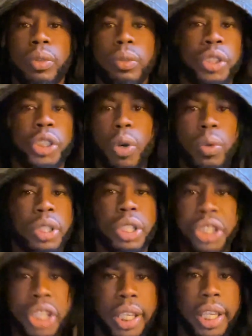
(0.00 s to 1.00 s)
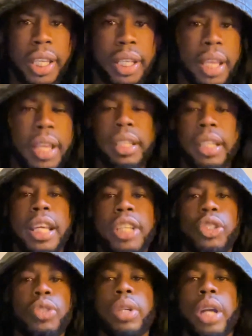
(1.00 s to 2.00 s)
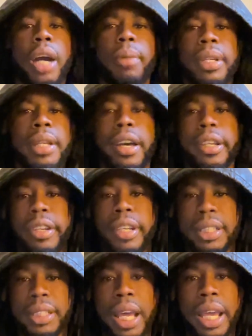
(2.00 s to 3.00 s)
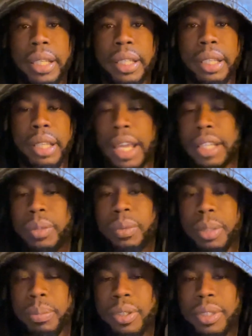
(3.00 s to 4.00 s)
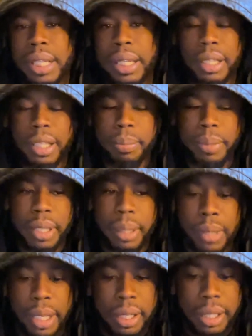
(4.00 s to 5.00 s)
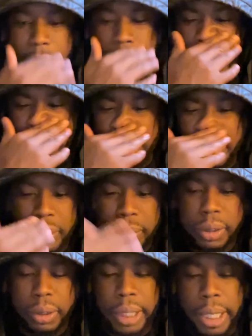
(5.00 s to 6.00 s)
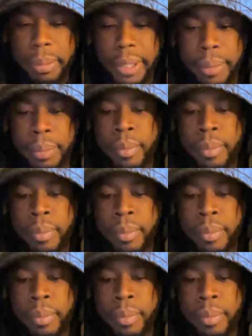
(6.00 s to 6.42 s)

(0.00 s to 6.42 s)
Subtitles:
choke the chicken, then that's you calming down your anxiety. I actually want to post that clip, but I'm like, I don't know if I want to do that. But